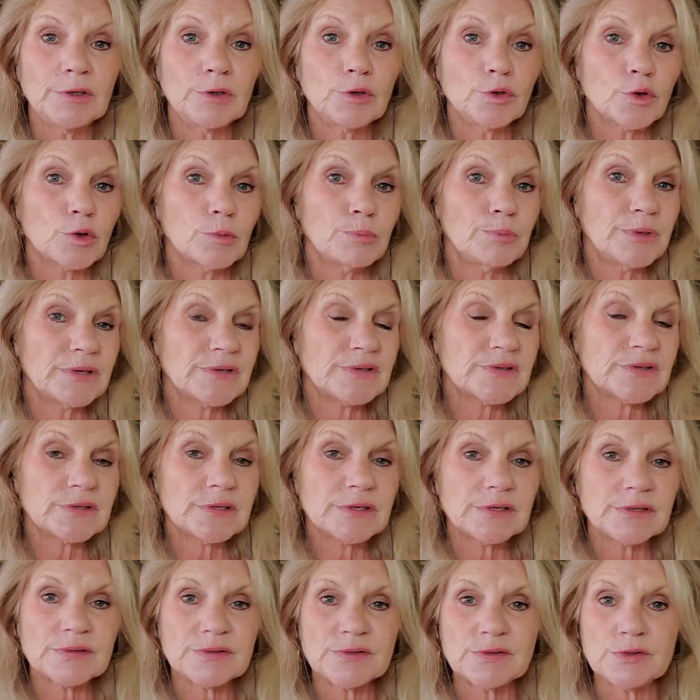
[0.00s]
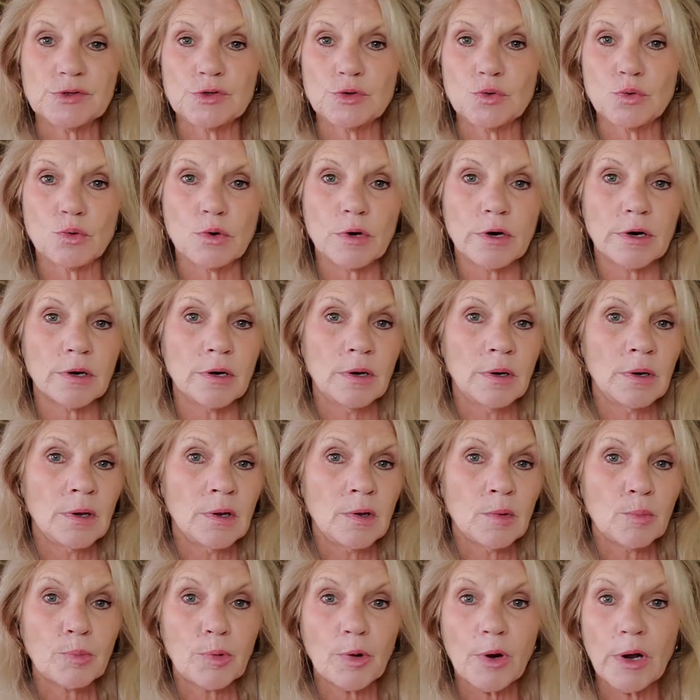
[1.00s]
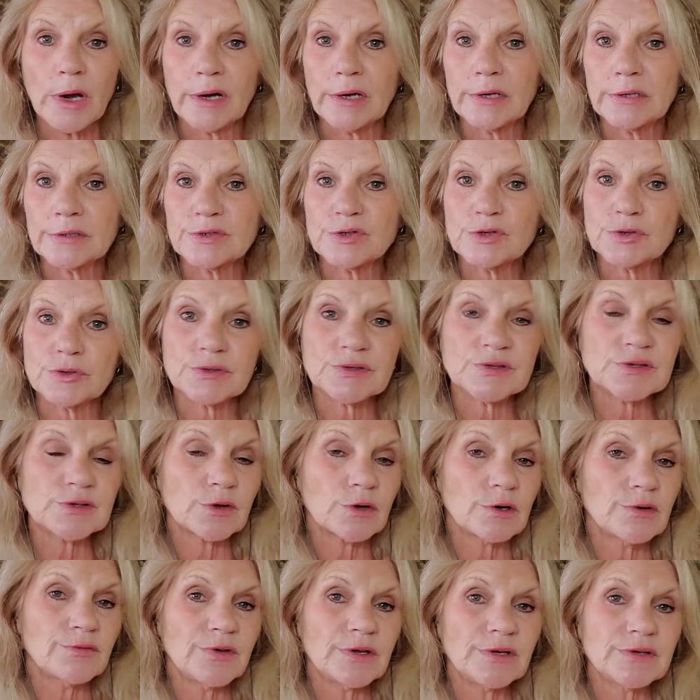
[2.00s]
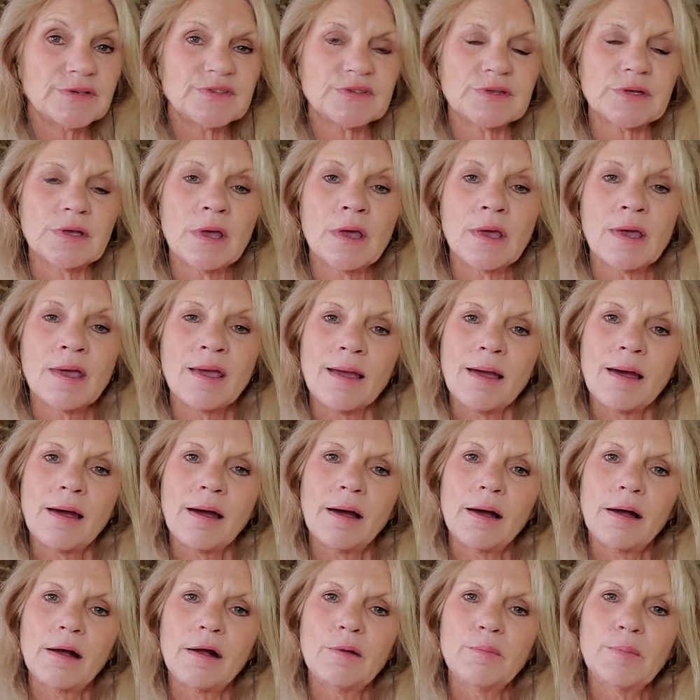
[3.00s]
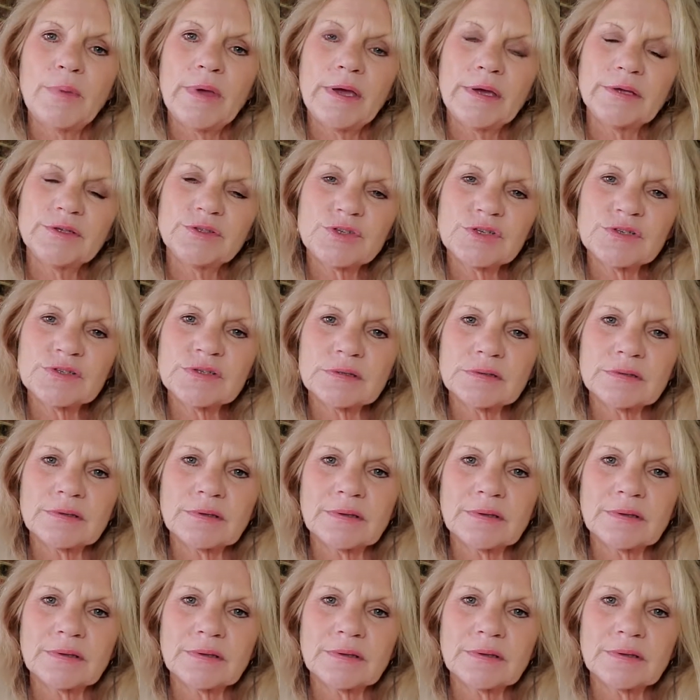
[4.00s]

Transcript: your business, your product, your service. And just,